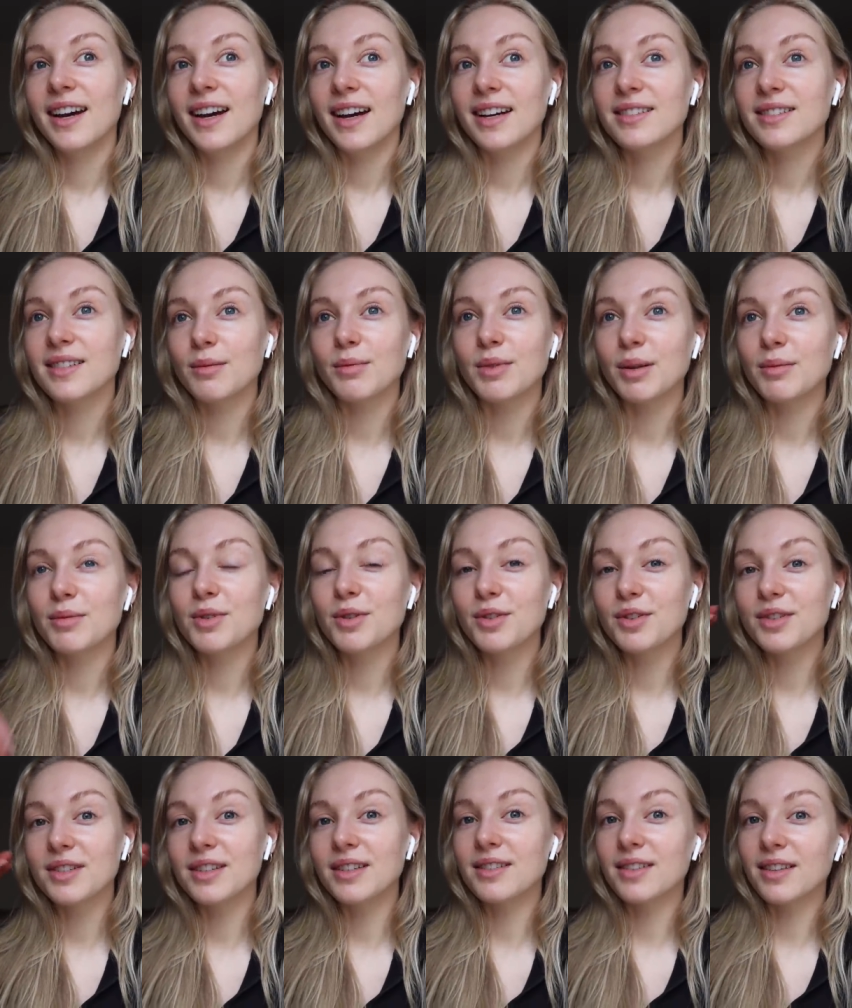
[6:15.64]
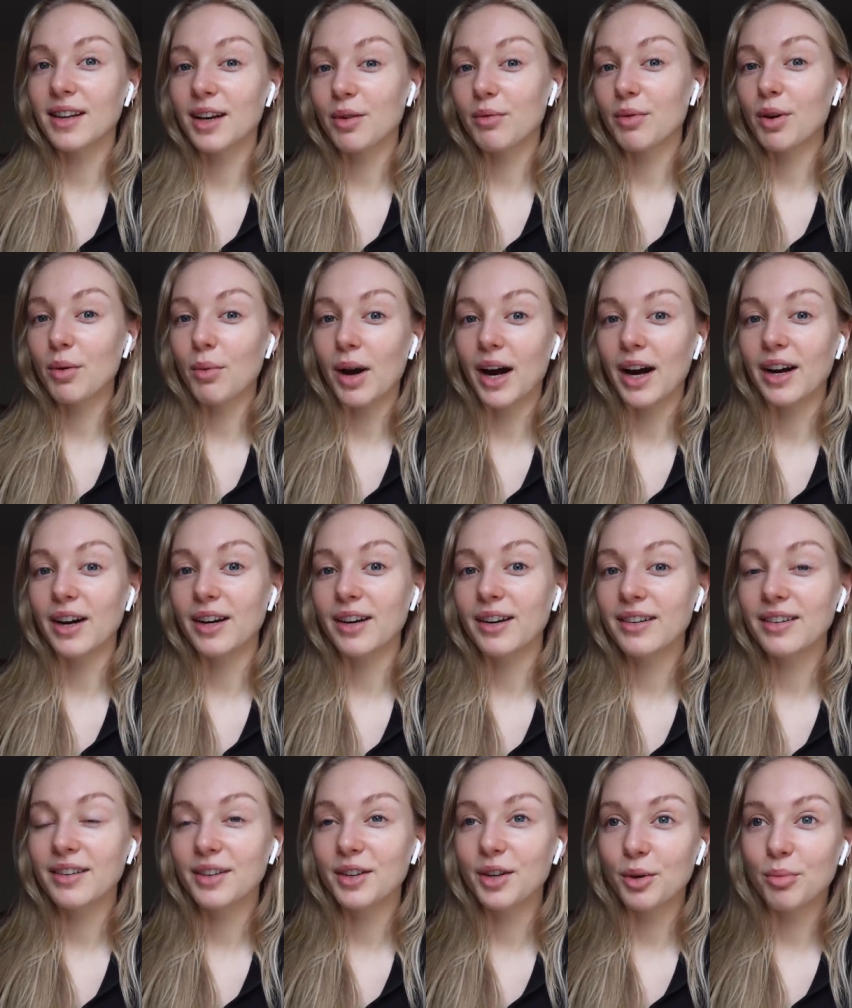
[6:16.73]
and sometimes you just need to like
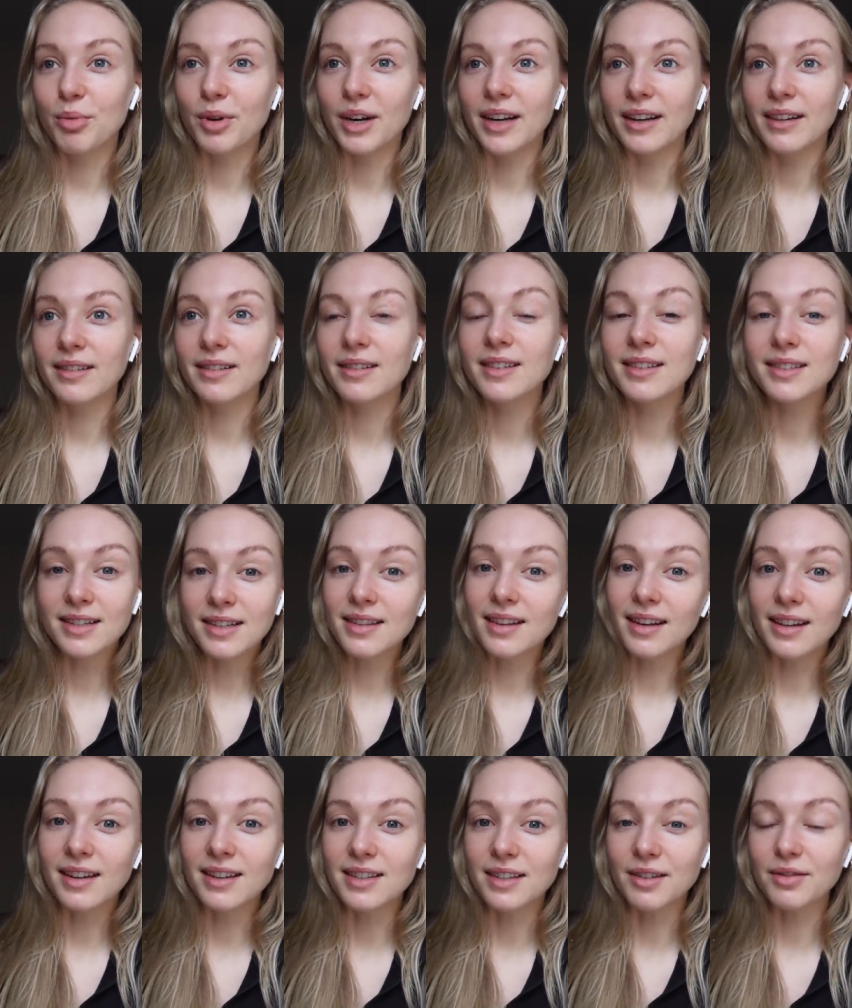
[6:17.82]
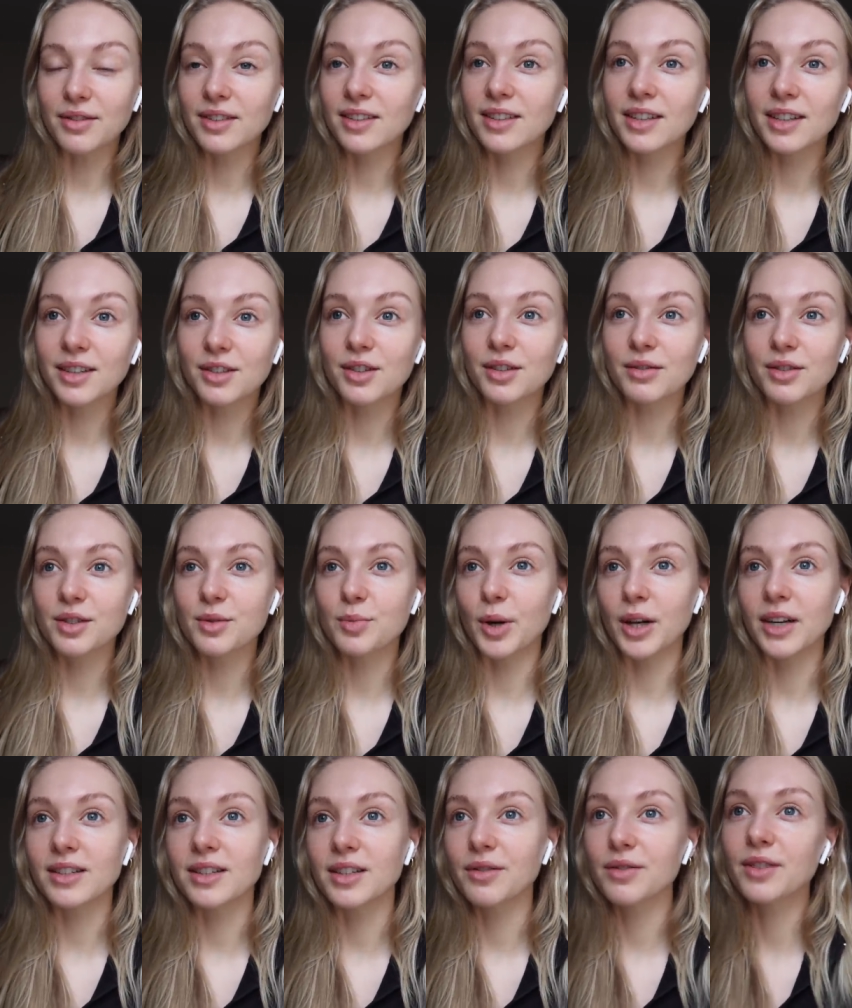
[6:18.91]
rewire your brain to think differently or to
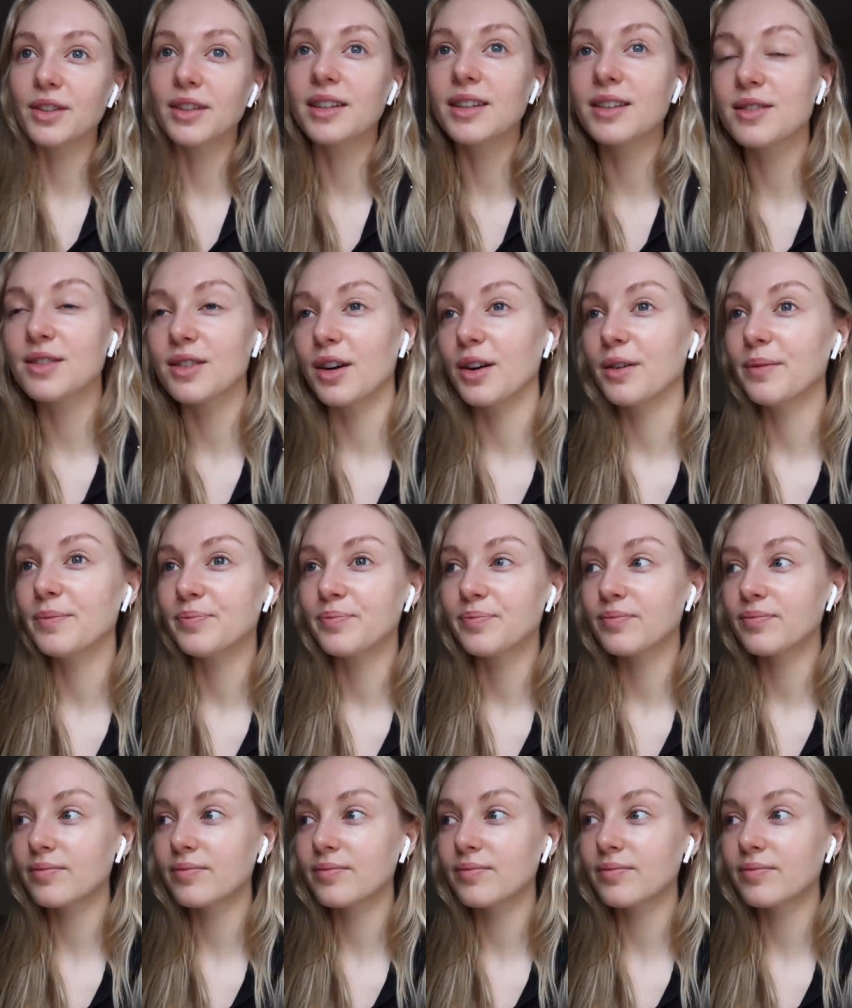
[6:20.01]
respond differently so